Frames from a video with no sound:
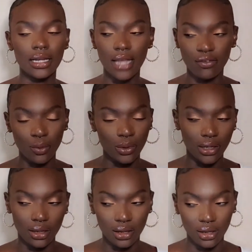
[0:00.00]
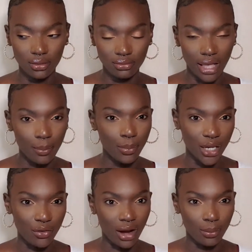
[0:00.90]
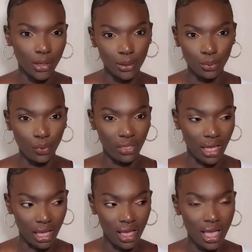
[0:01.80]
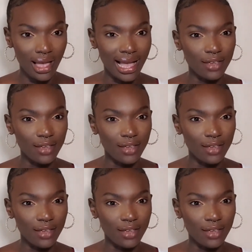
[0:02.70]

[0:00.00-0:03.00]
And I never wanna like be around people that